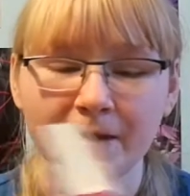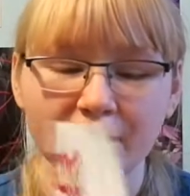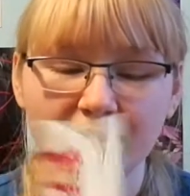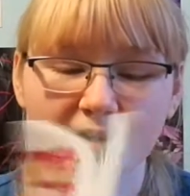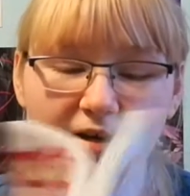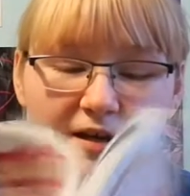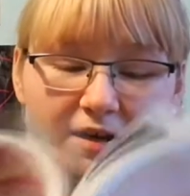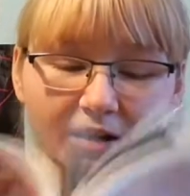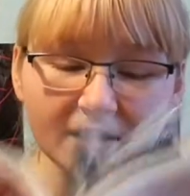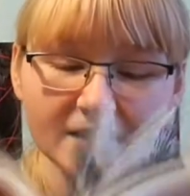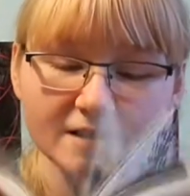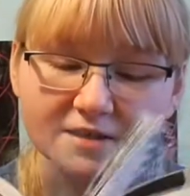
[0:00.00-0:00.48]

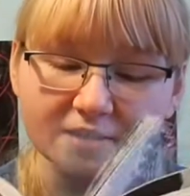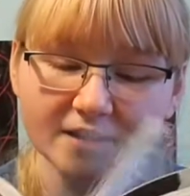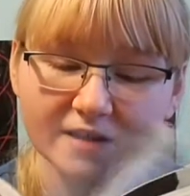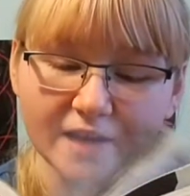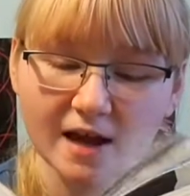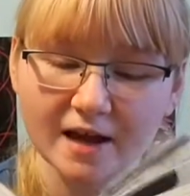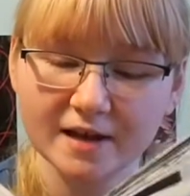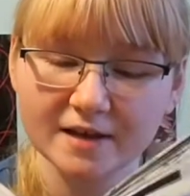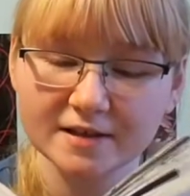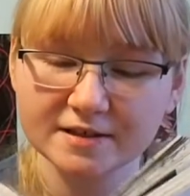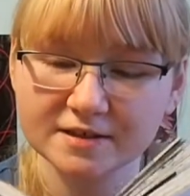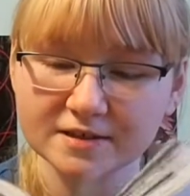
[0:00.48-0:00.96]
It has a
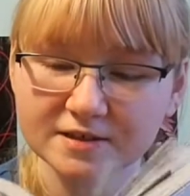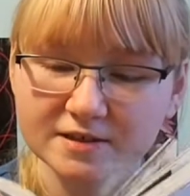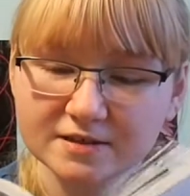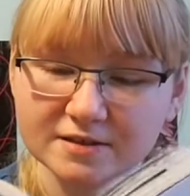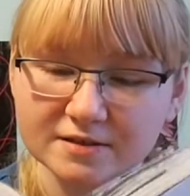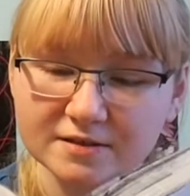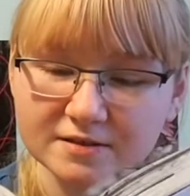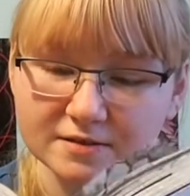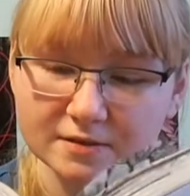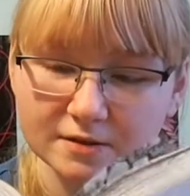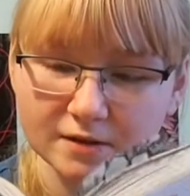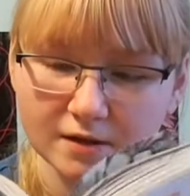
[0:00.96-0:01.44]
nice...
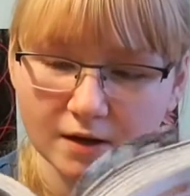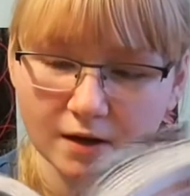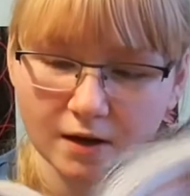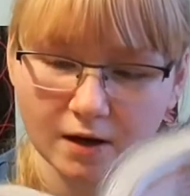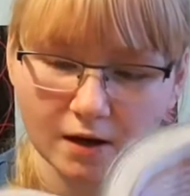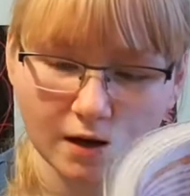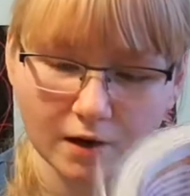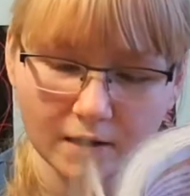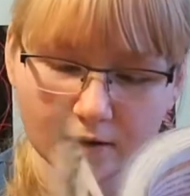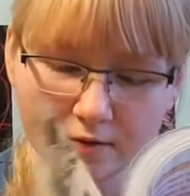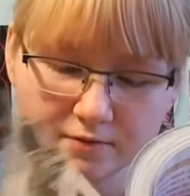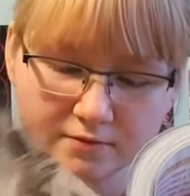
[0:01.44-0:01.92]

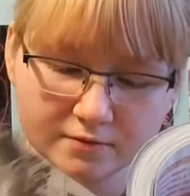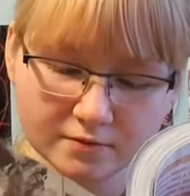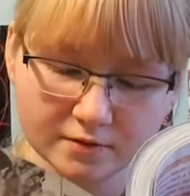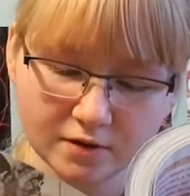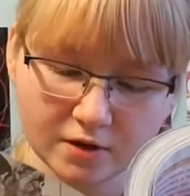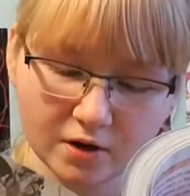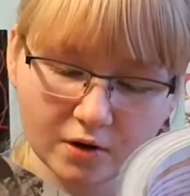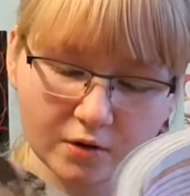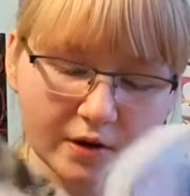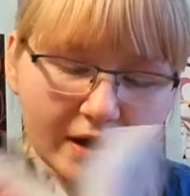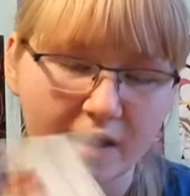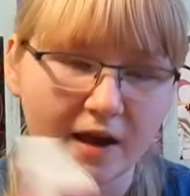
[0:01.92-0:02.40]

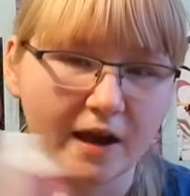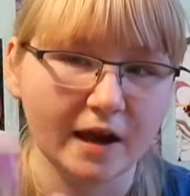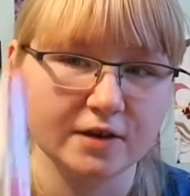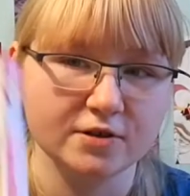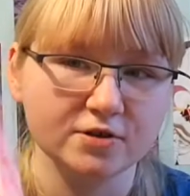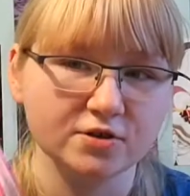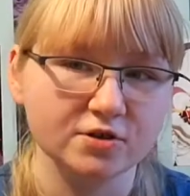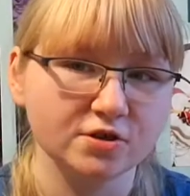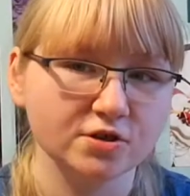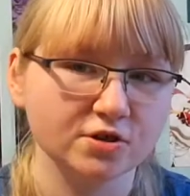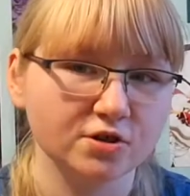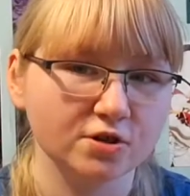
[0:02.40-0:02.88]
okay, I
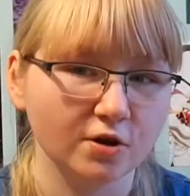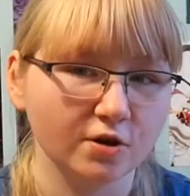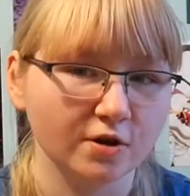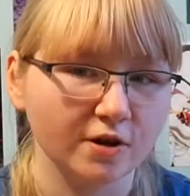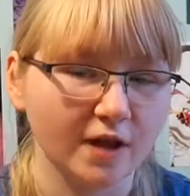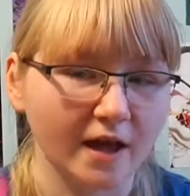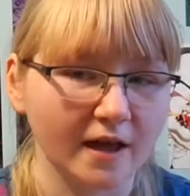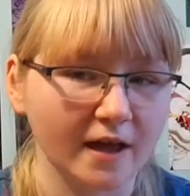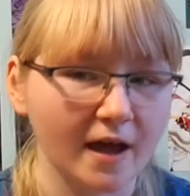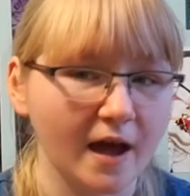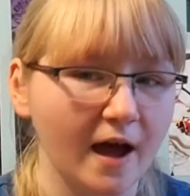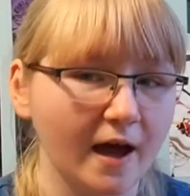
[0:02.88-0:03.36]
just saw
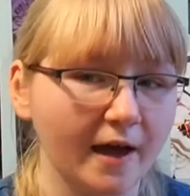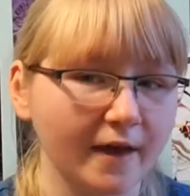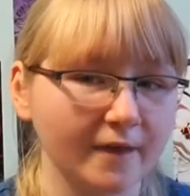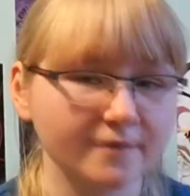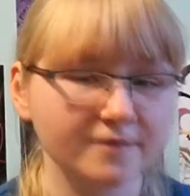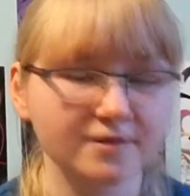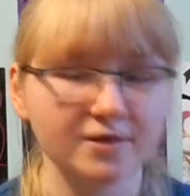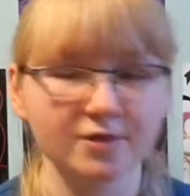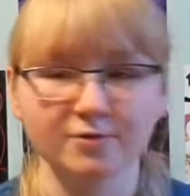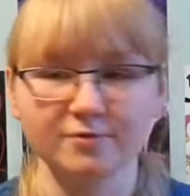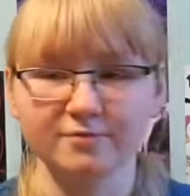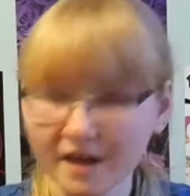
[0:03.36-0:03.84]
that guy,
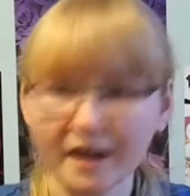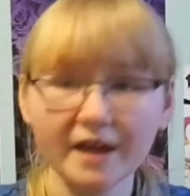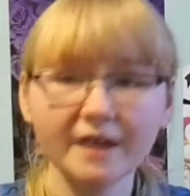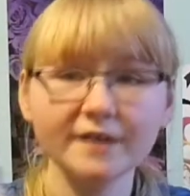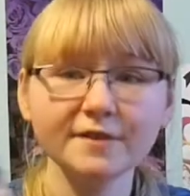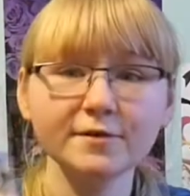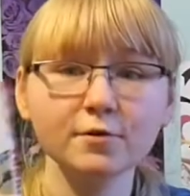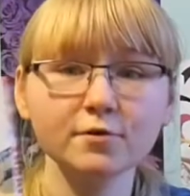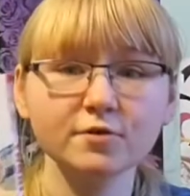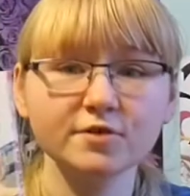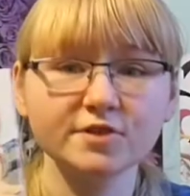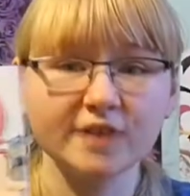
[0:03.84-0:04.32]
so
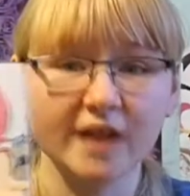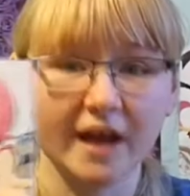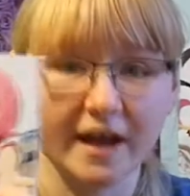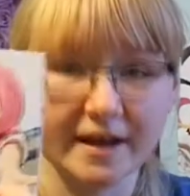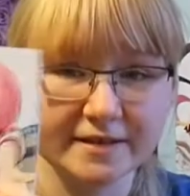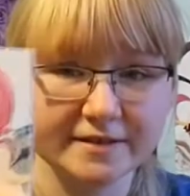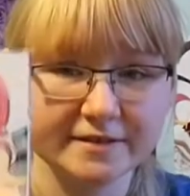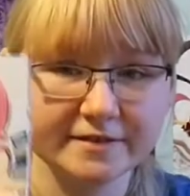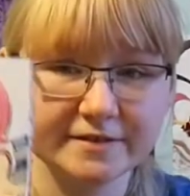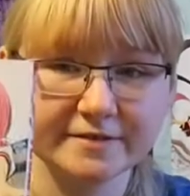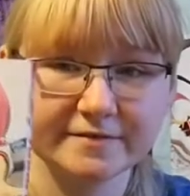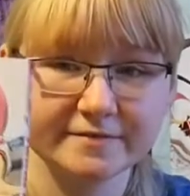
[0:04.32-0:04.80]
it looks
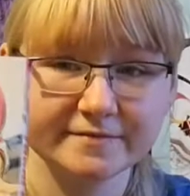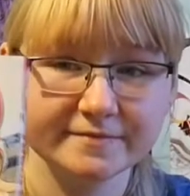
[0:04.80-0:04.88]
nice.